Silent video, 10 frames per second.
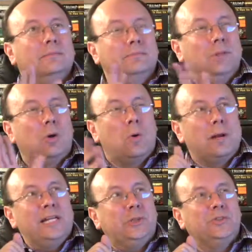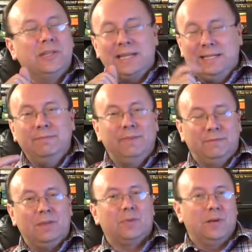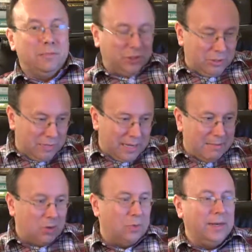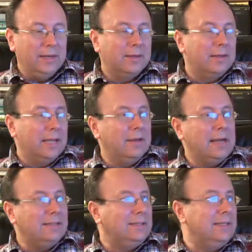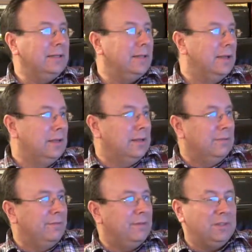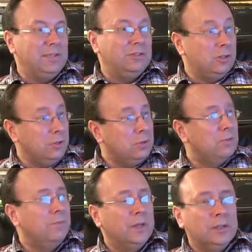the coronation was in 1953, but she became queen in 1952.